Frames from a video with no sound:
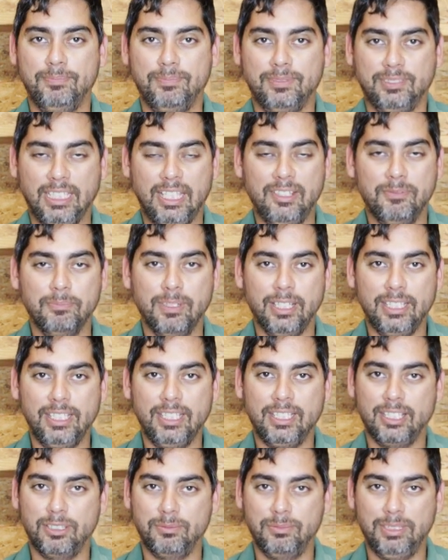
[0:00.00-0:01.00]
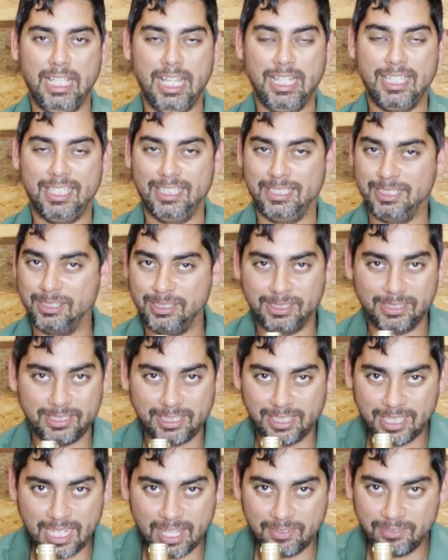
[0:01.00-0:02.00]
save money because we
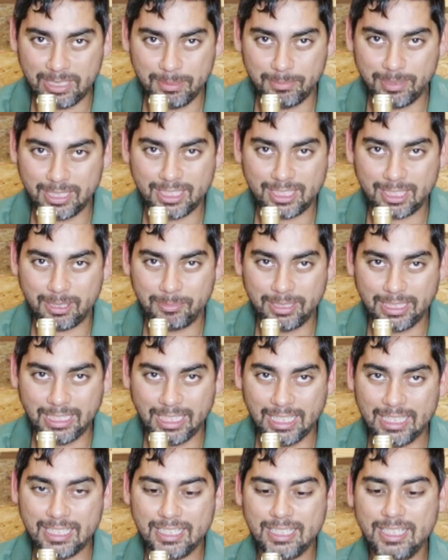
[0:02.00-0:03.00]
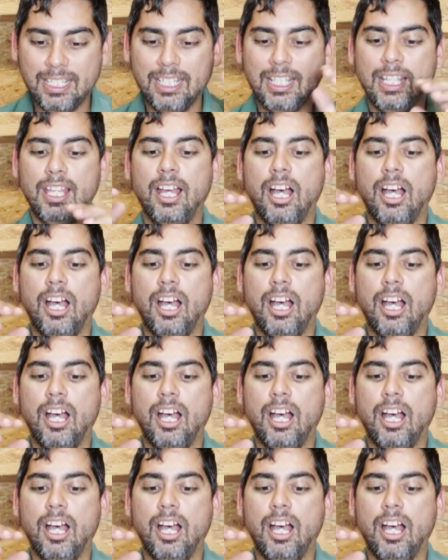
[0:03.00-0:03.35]
didn't have any money coming in,